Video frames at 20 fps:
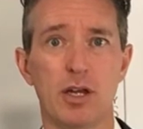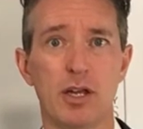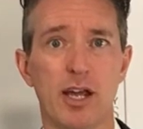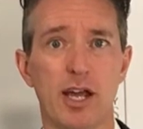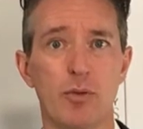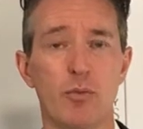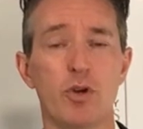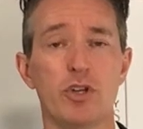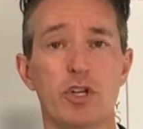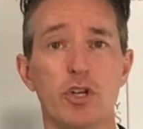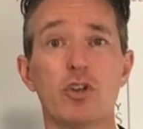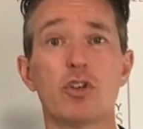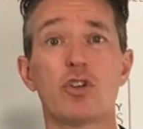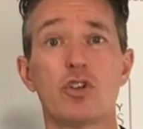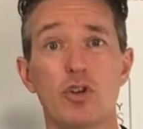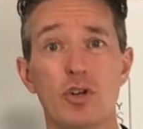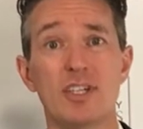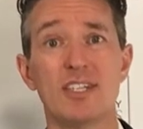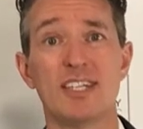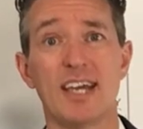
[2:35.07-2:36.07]
And when your
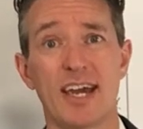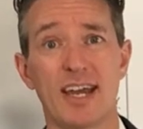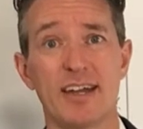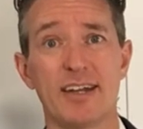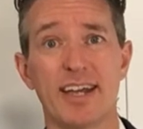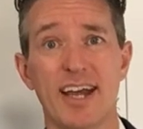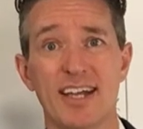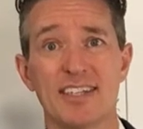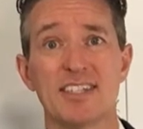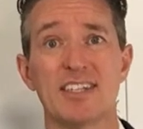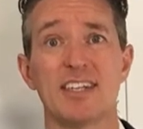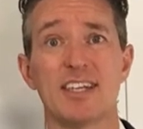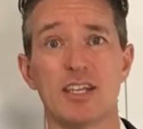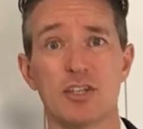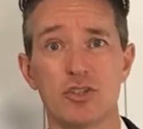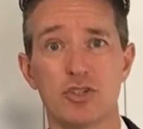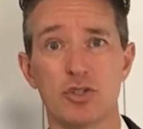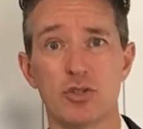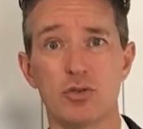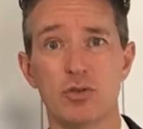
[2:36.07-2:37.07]
good tenant has an
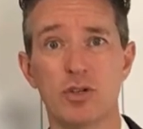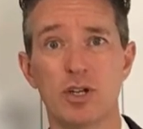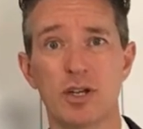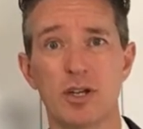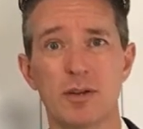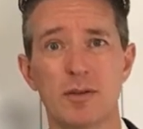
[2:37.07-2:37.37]
issue,